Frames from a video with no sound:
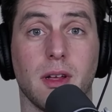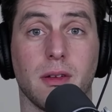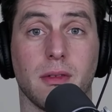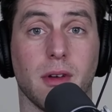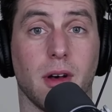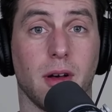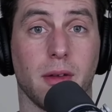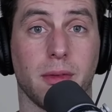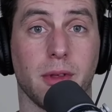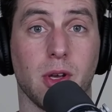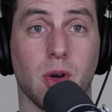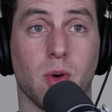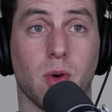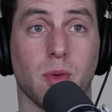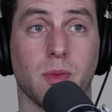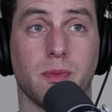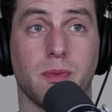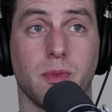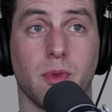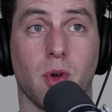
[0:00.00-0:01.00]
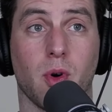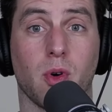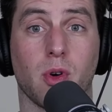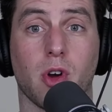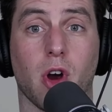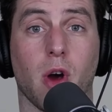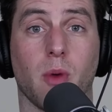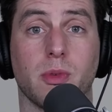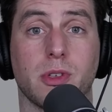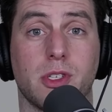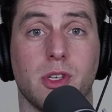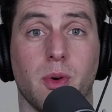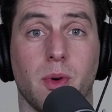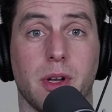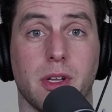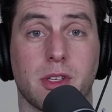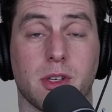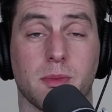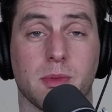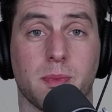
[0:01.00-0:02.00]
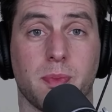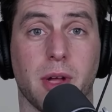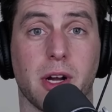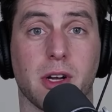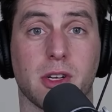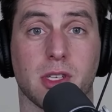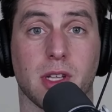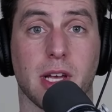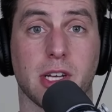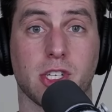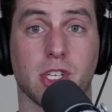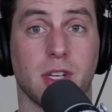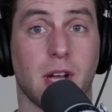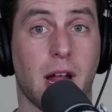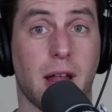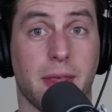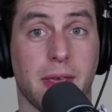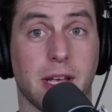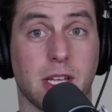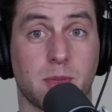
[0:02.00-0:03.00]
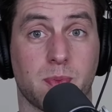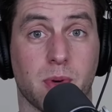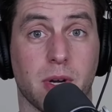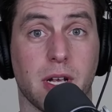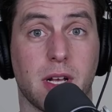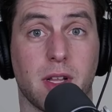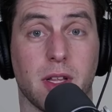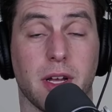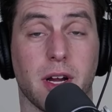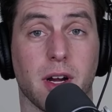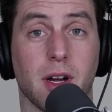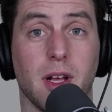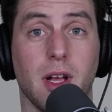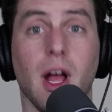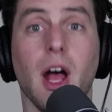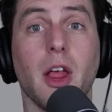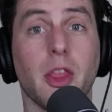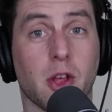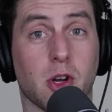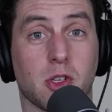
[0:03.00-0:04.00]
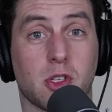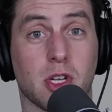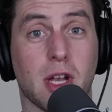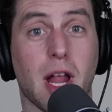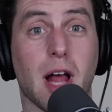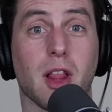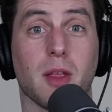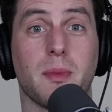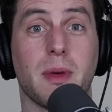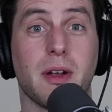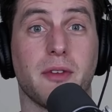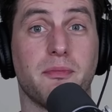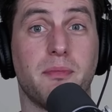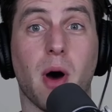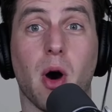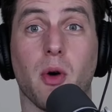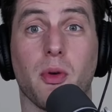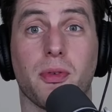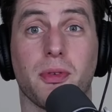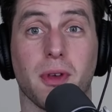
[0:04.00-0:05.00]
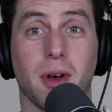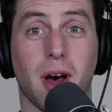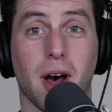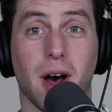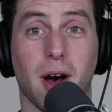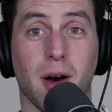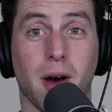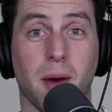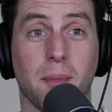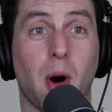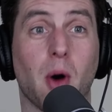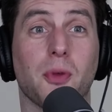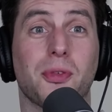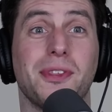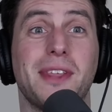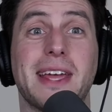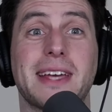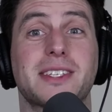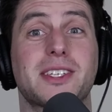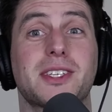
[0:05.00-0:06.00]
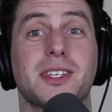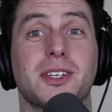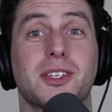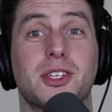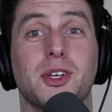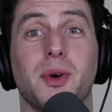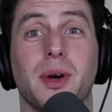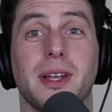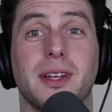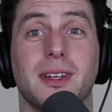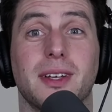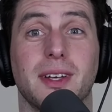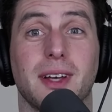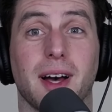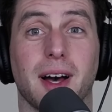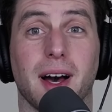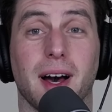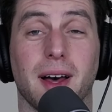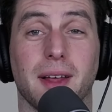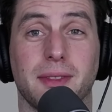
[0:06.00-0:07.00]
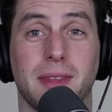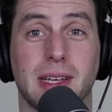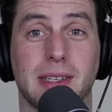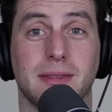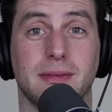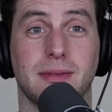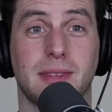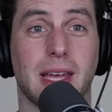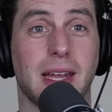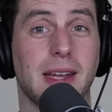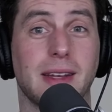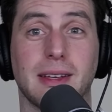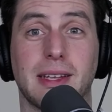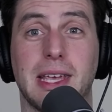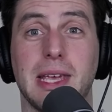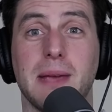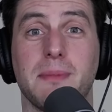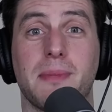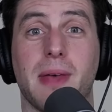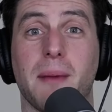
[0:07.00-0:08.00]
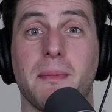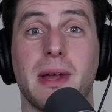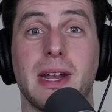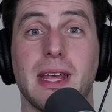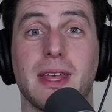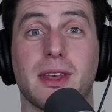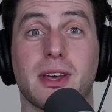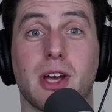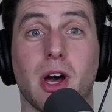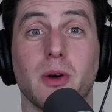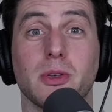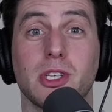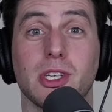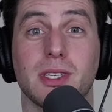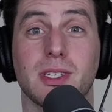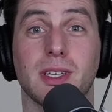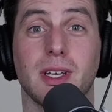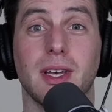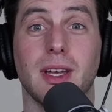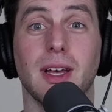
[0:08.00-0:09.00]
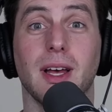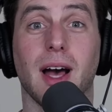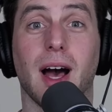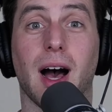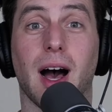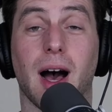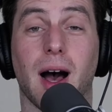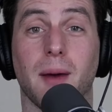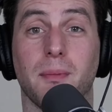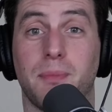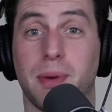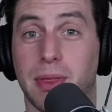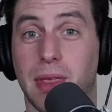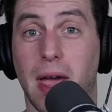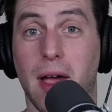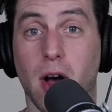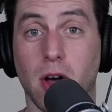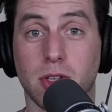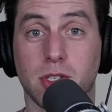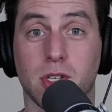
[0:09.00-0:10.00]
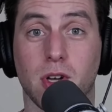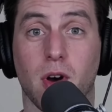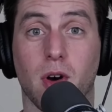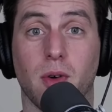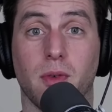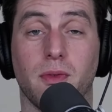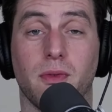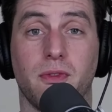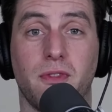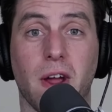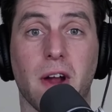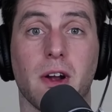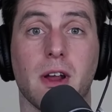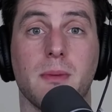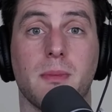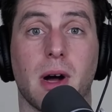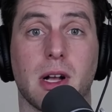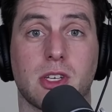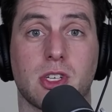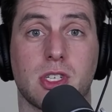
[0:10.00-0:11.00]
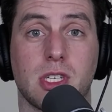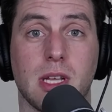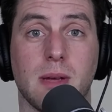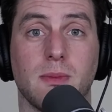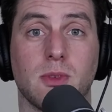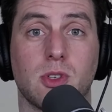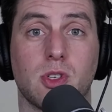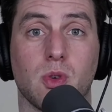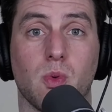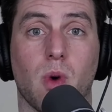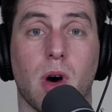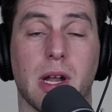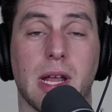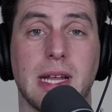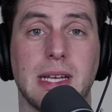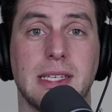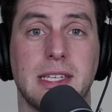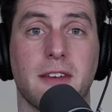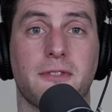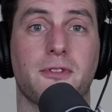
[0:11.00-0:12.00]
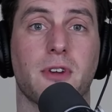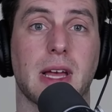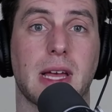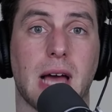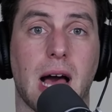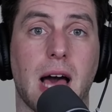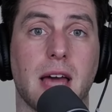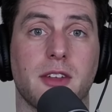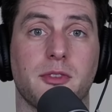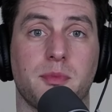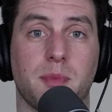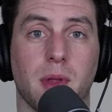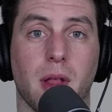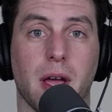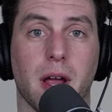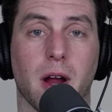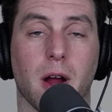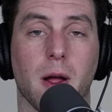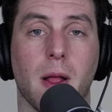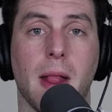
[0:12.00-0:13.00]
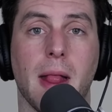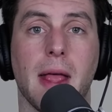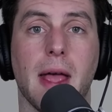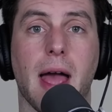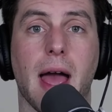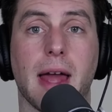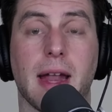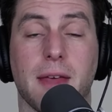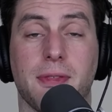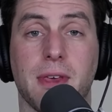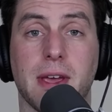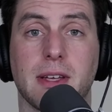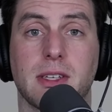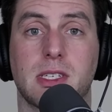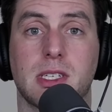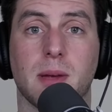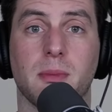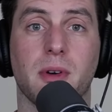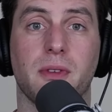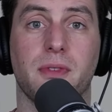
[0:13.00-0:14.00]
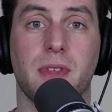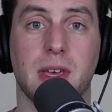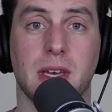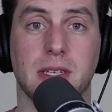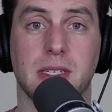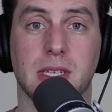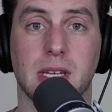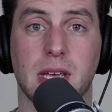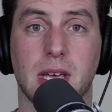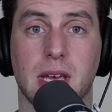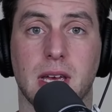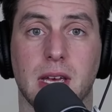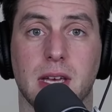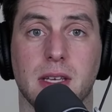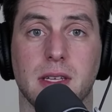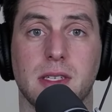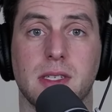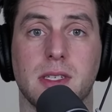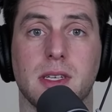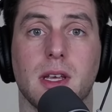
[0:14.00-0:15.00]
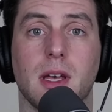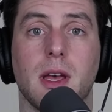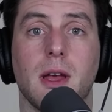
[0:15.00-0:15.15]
the old guard was doing in terms of player selection. I think it's pretty clear. There's an element of bothness to it. They didn't keep that many of the coaches, but they also very much seem to want a different kind of player. And I think some of this is